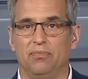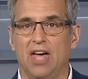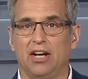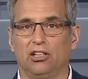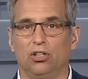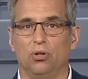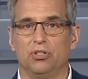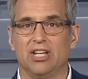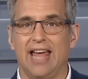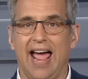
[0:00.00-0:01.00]
That
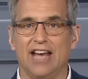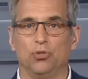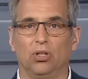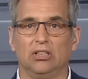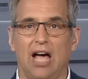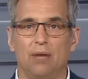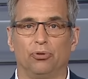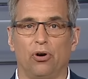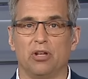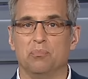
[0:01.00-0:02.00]
includes an annual
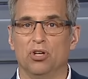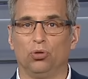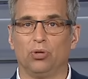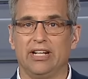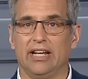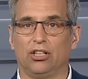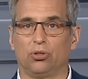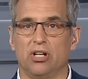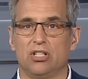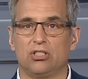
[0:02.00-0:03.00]
library mill rate
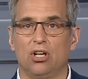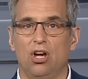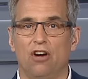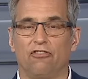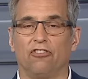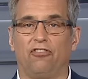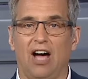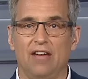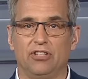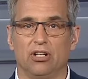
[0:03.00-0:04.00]
increase for
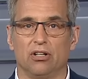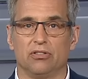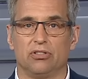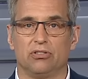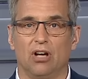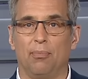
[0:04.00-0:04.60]
5 years,